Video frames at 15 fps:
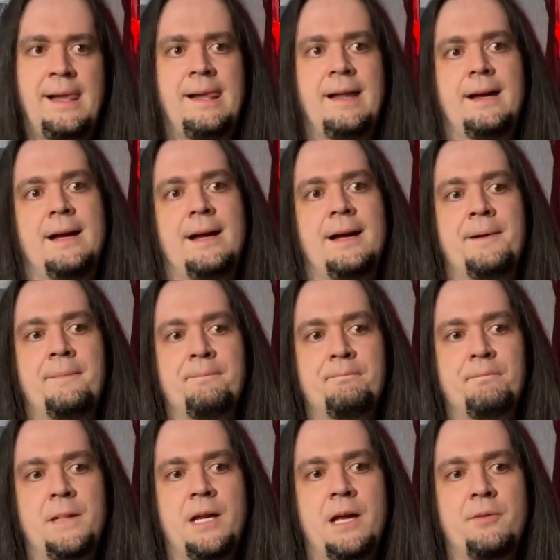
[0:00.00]

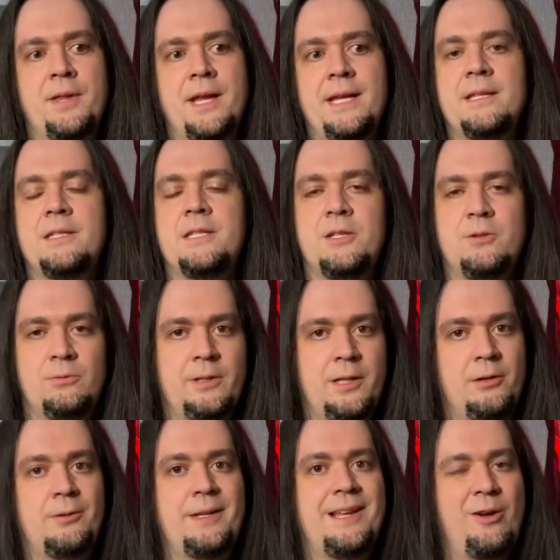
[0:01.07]
They can do
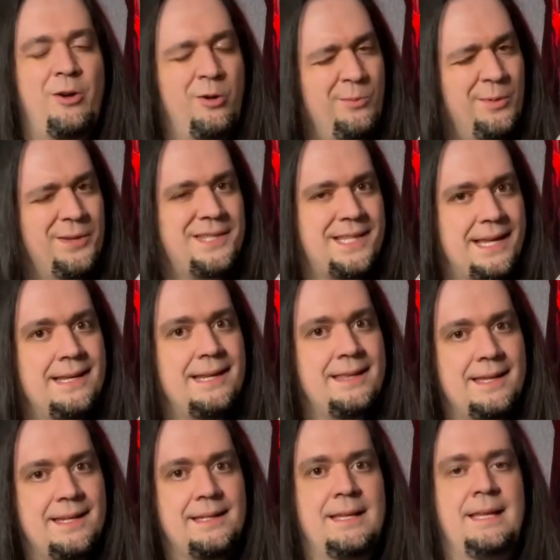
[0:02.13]
literally almost
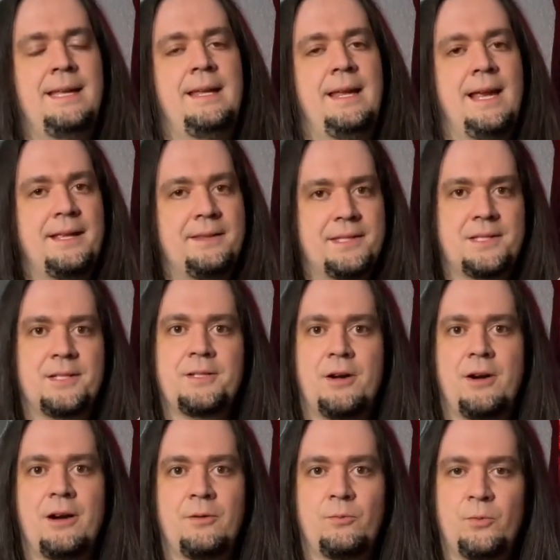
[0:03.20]
anything, and this
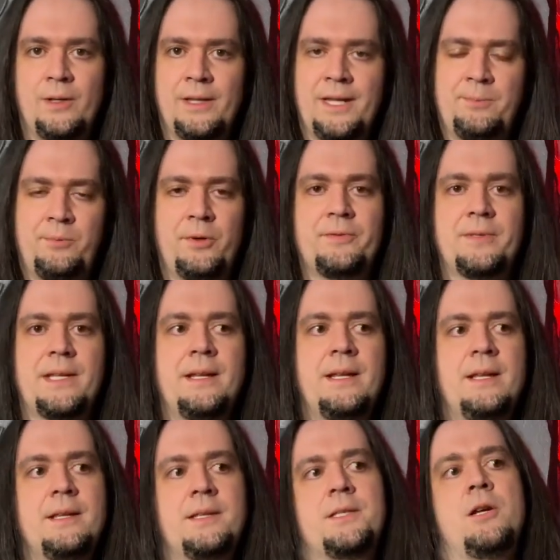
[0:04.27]
guitar really proves it.
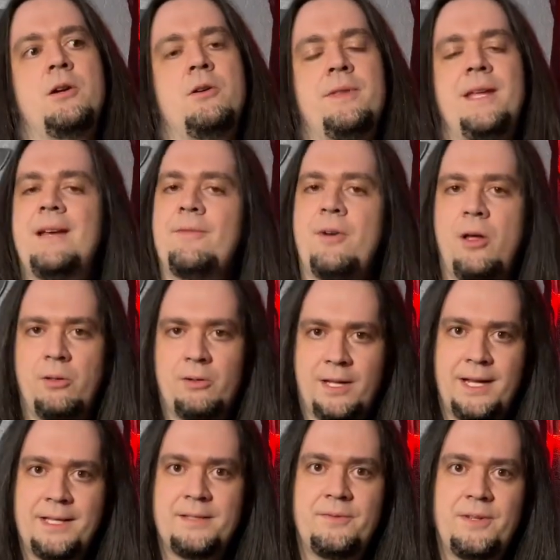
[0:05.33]
So they have all
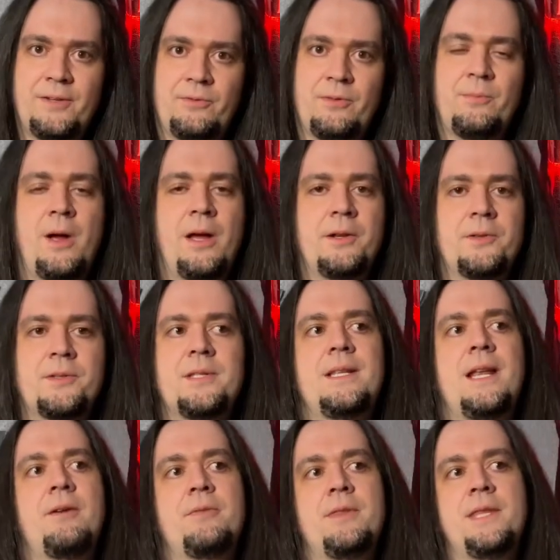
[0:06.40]
kinds of different models.
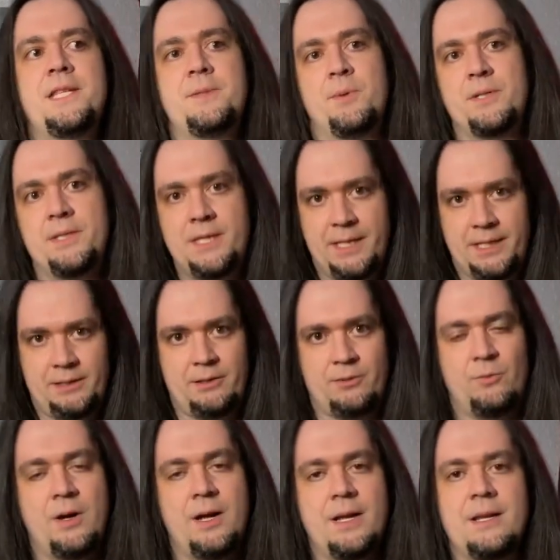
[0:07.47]
Now, this particular
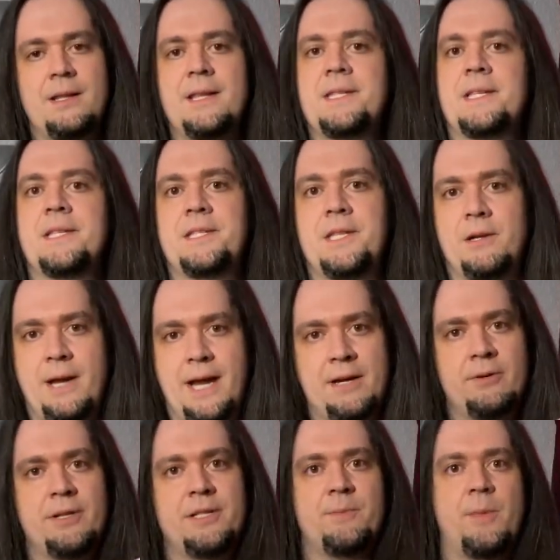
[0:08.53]
one, this is their
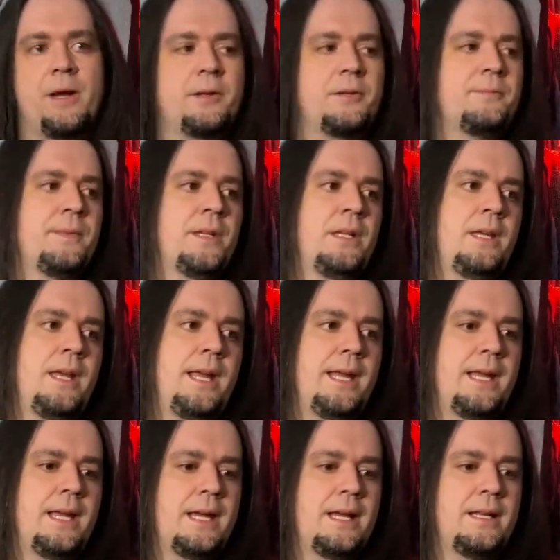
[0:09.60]
Aries model,
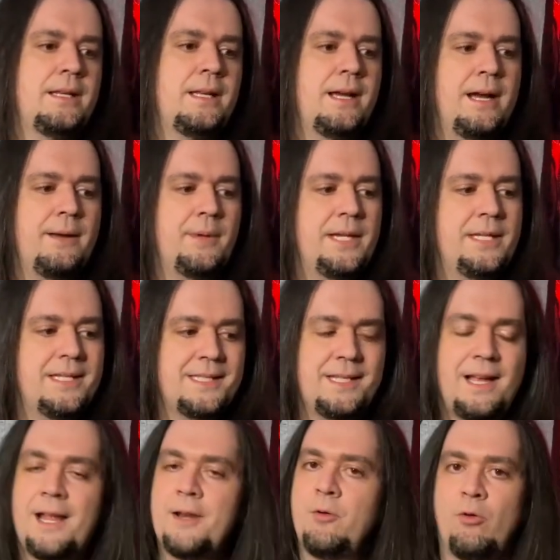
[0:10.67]
and it does
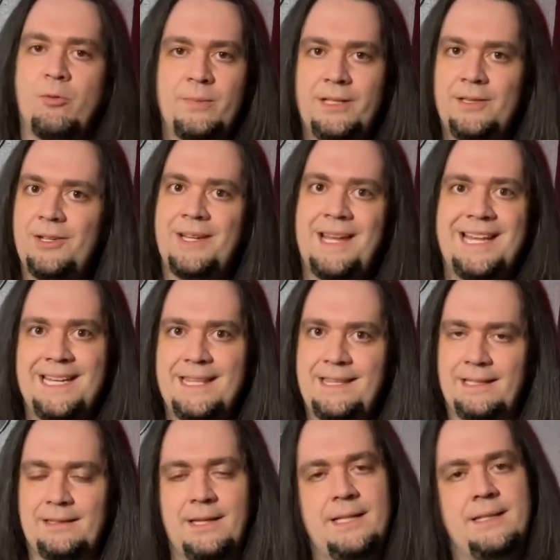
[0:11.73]
not normally look
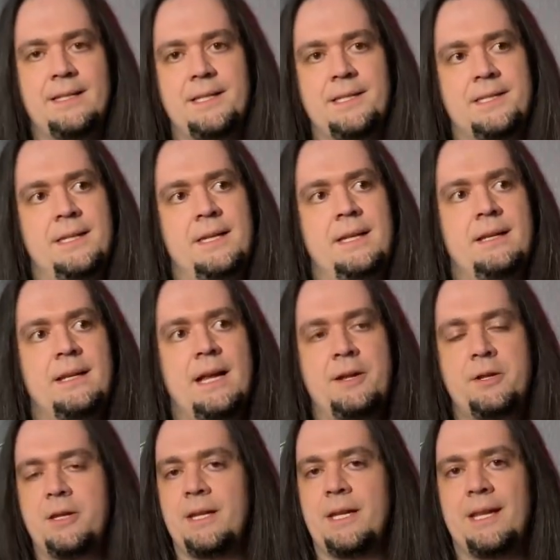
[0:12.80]
anything like this. Now,
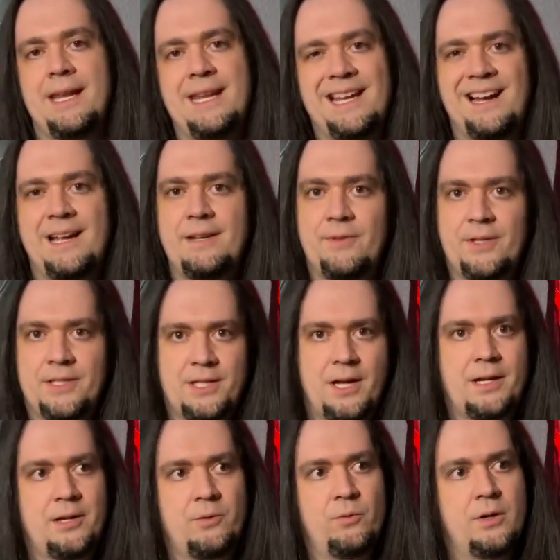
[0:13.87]
you can get any kind of
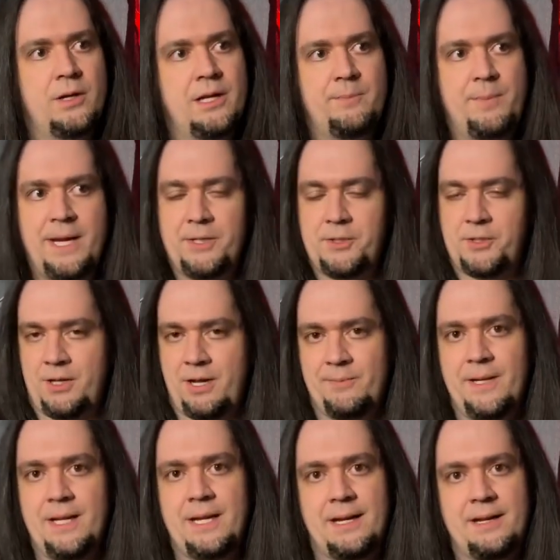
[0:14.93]
exotic wood, paint job,
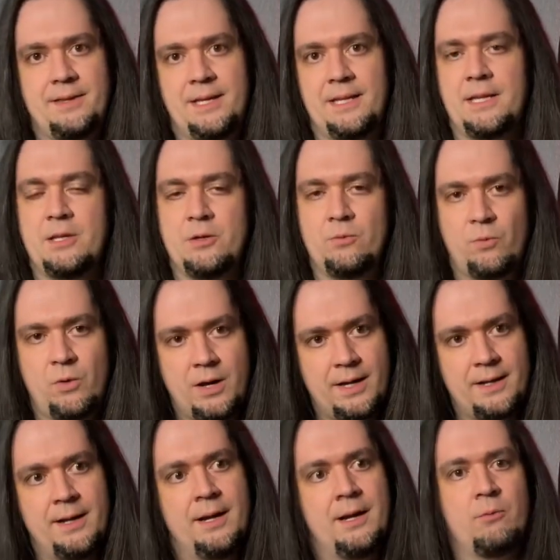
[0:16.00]
any kind of thing that you
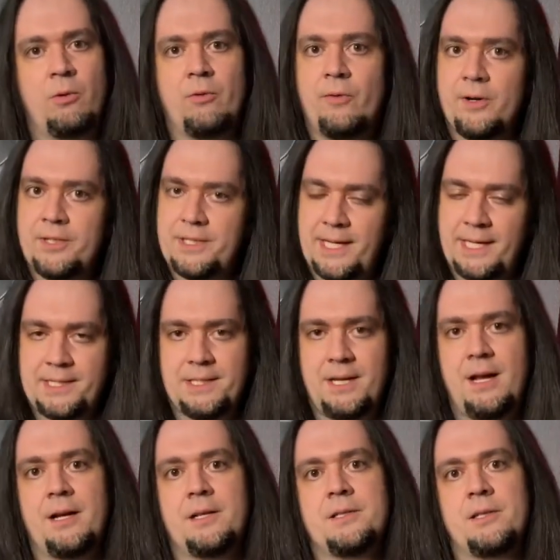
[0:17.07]
want, reverse
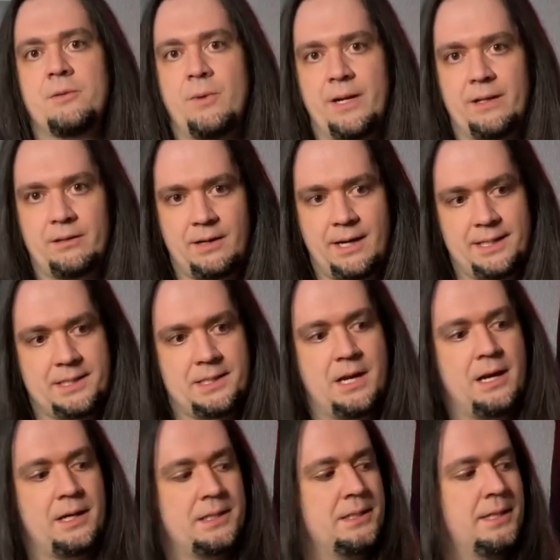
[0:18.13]
headstocks, regular
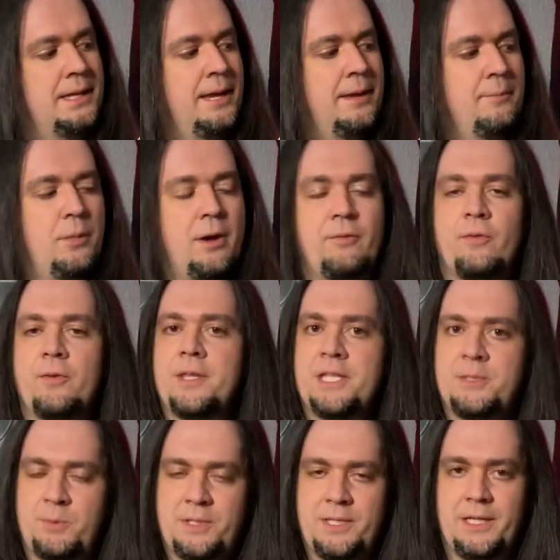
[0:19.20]
headstocks. But for
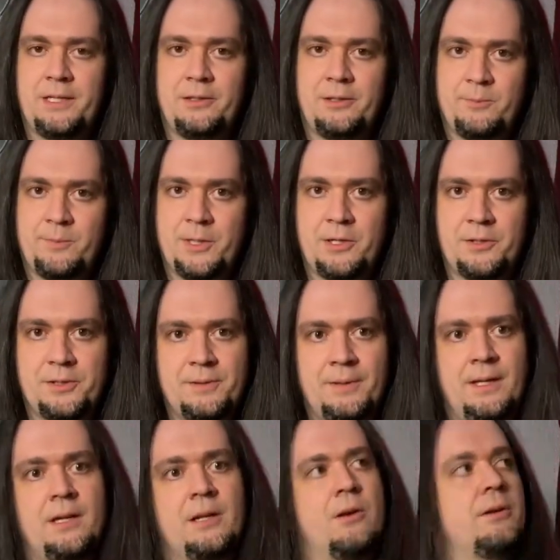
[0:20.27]
this particular build,
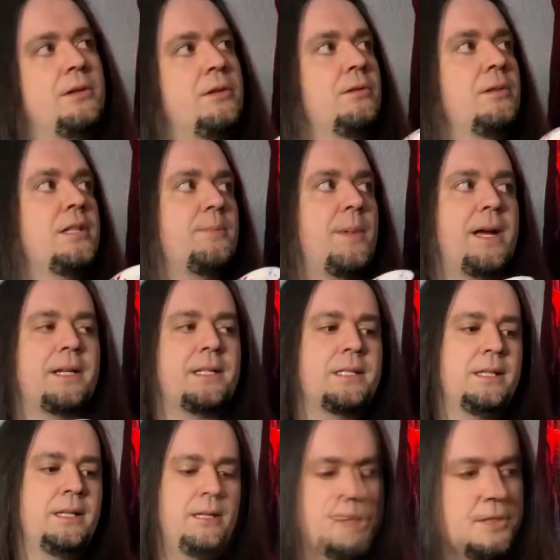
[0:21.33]
going through the
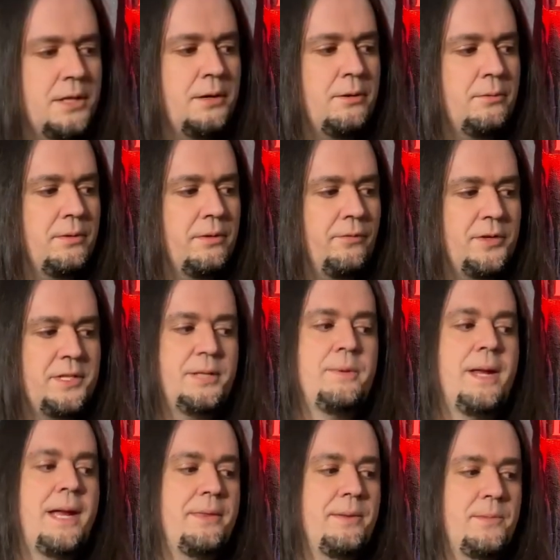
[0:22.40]
specs, so the first thing
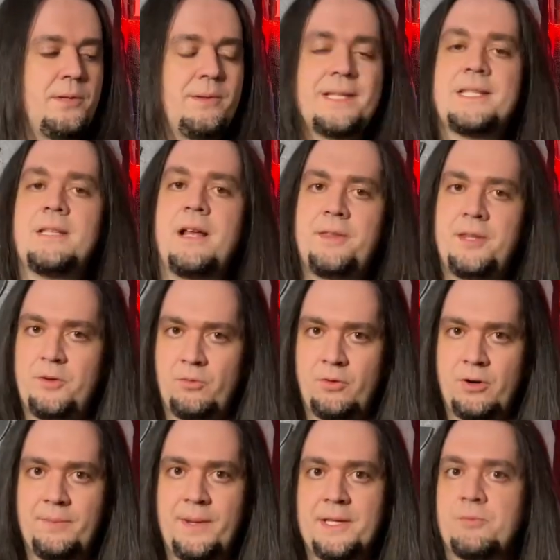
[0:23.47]
we had them do that's not the
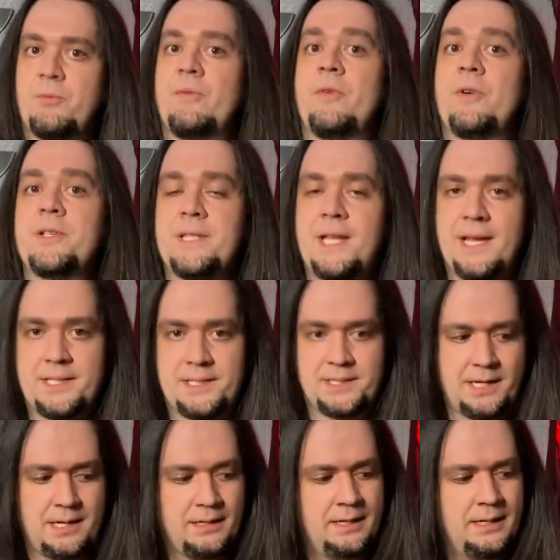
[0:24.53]
norm is reverse the headstock.